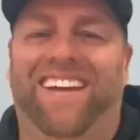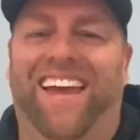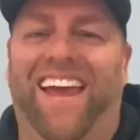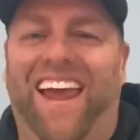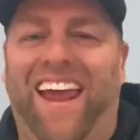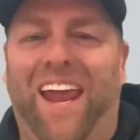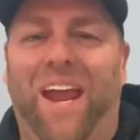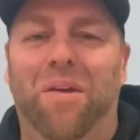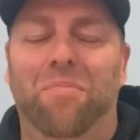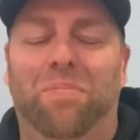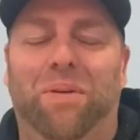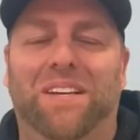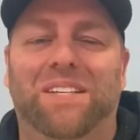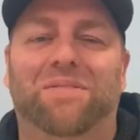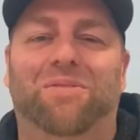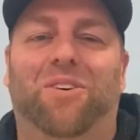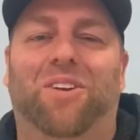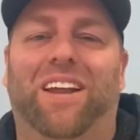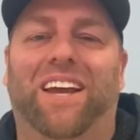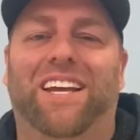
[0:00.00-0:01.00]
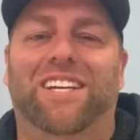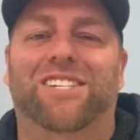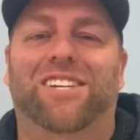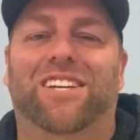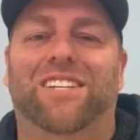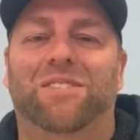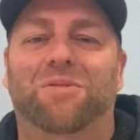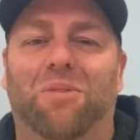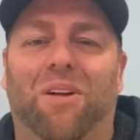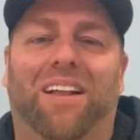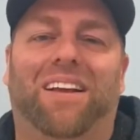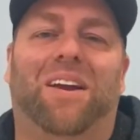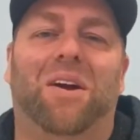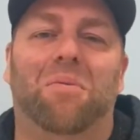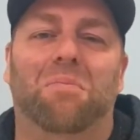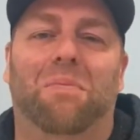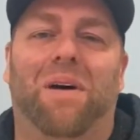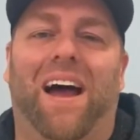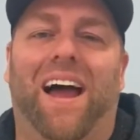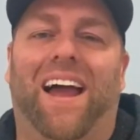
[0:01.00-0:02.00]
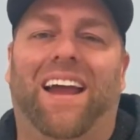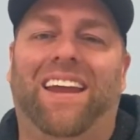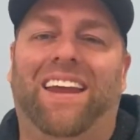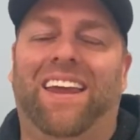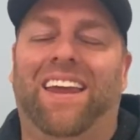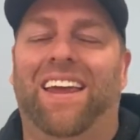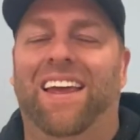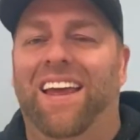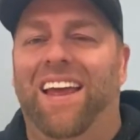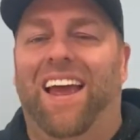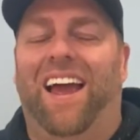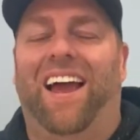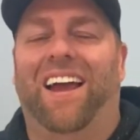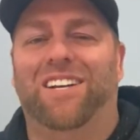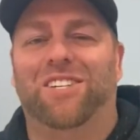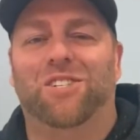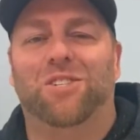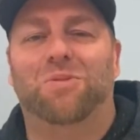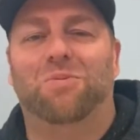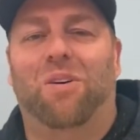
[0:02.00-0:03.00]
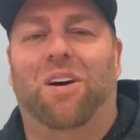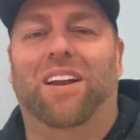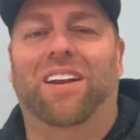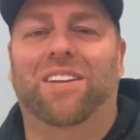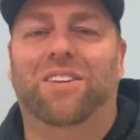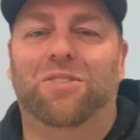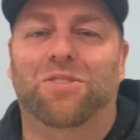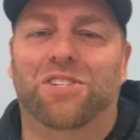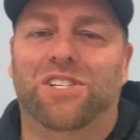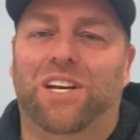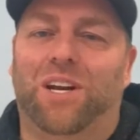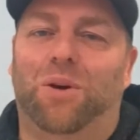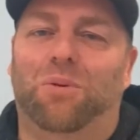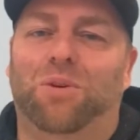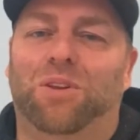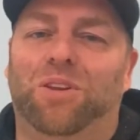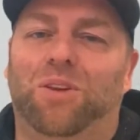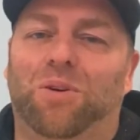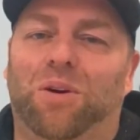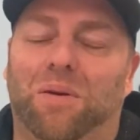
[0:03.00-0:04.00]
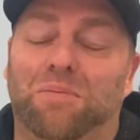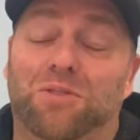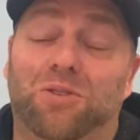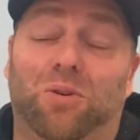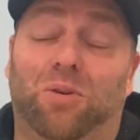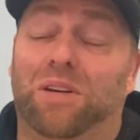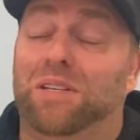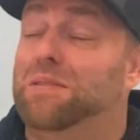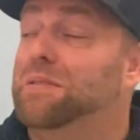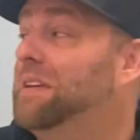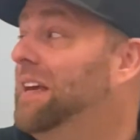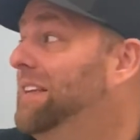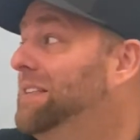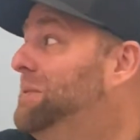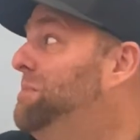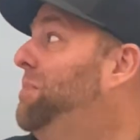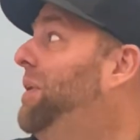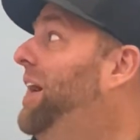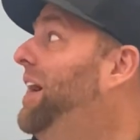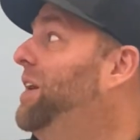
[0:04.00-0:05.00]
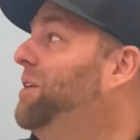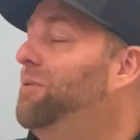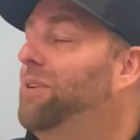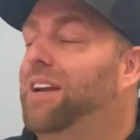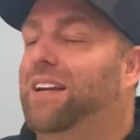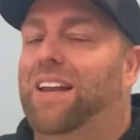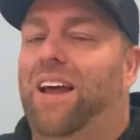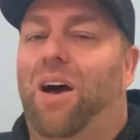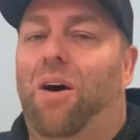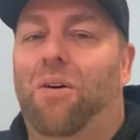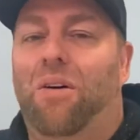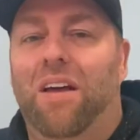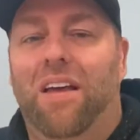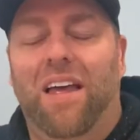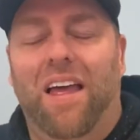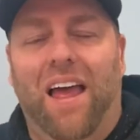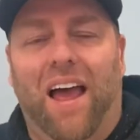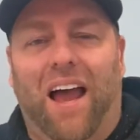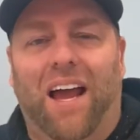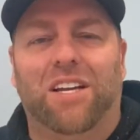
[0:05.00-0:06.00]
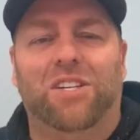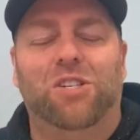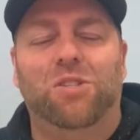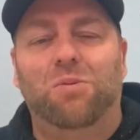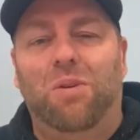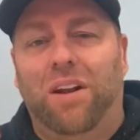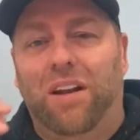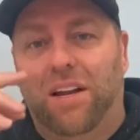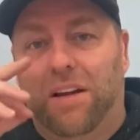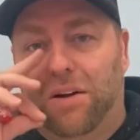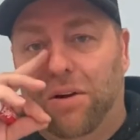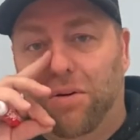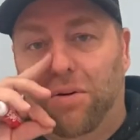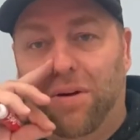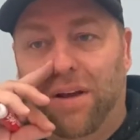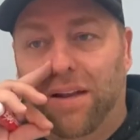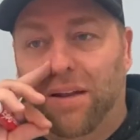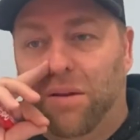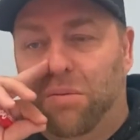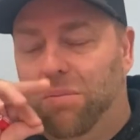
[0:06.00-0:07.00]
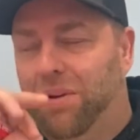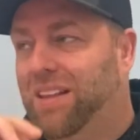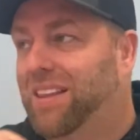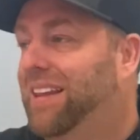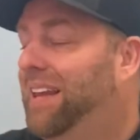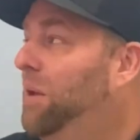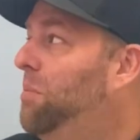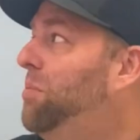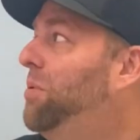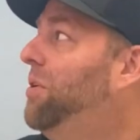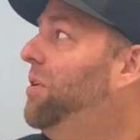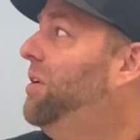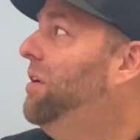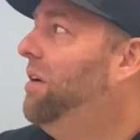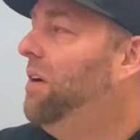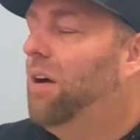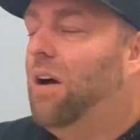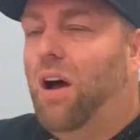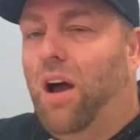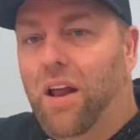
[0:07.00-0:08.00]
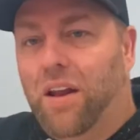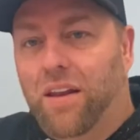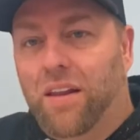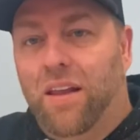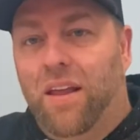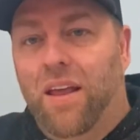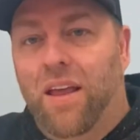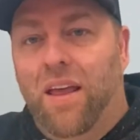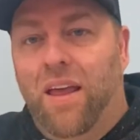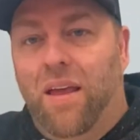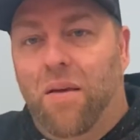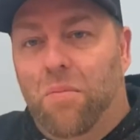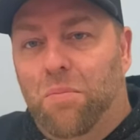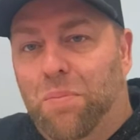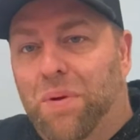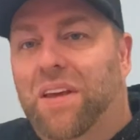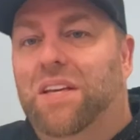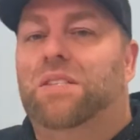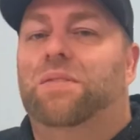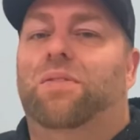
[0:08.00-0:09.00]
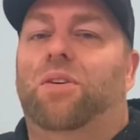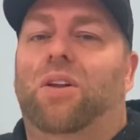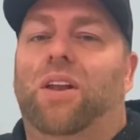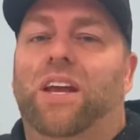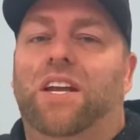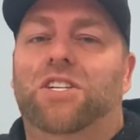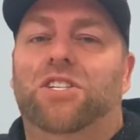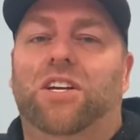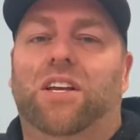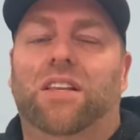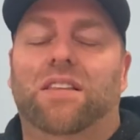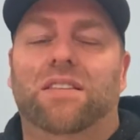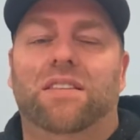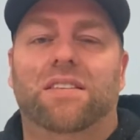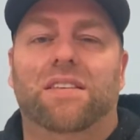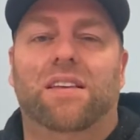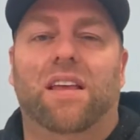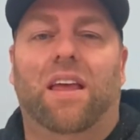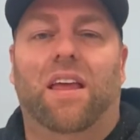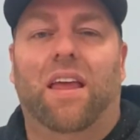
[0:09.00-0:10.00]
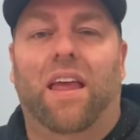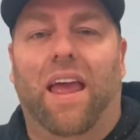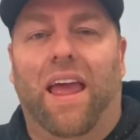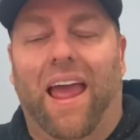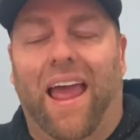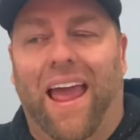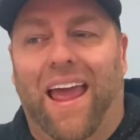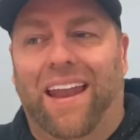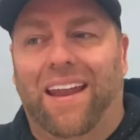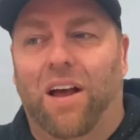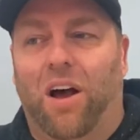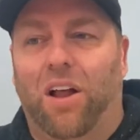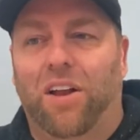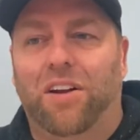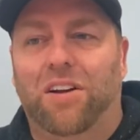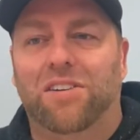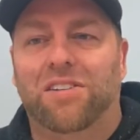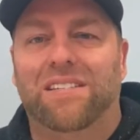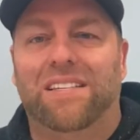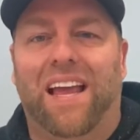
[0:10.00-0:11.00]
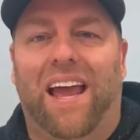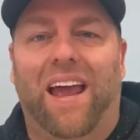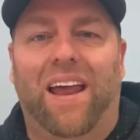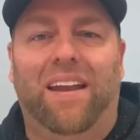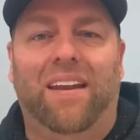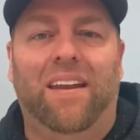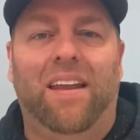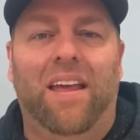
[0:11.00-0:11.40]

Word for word: Hey, peaceful agents, welcome back. I just wanted to share with you, I'm so inspired right now. I just want to go a little bit deeper on peaceful agent and understand